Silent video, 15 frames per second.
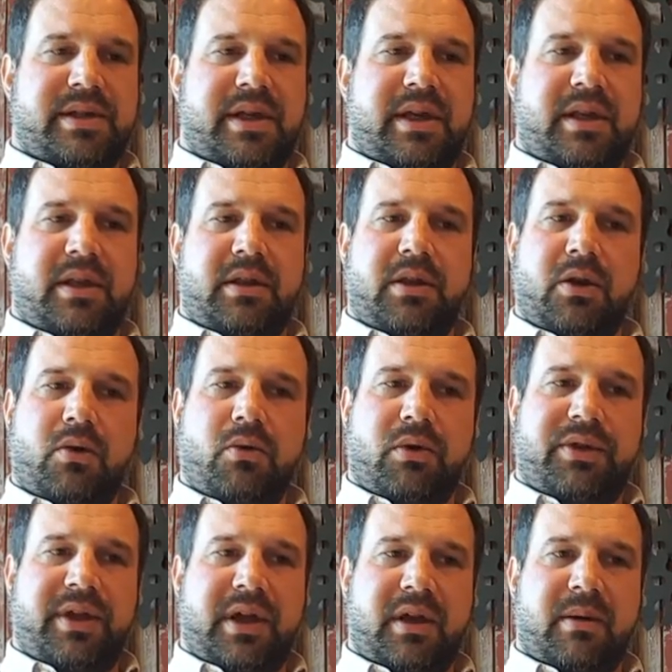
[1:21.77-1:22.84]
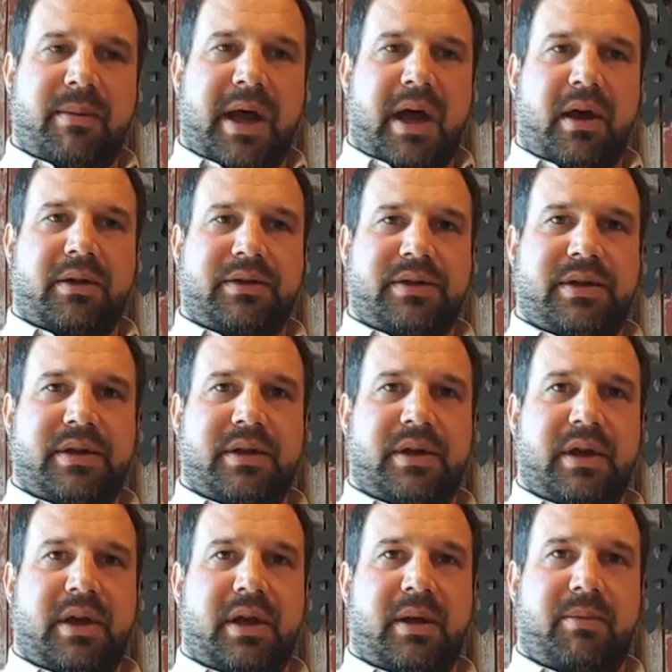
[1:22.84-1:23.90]
And the cool thing about
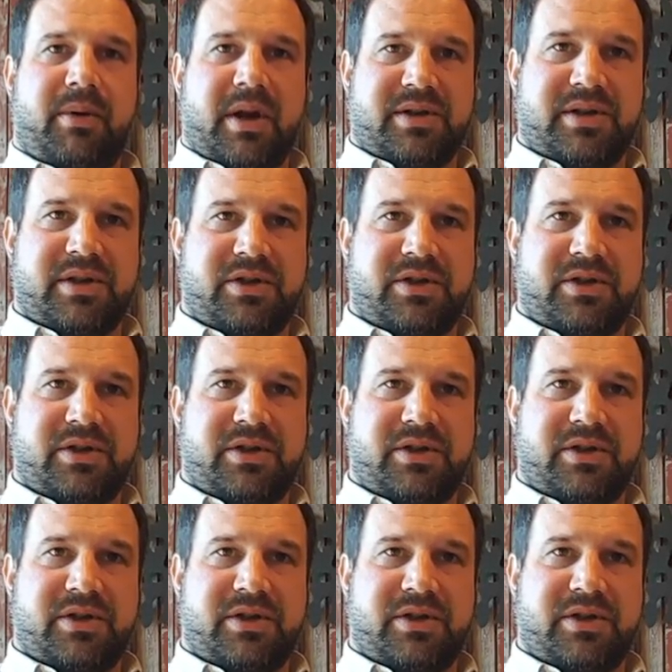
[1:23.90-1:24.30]
process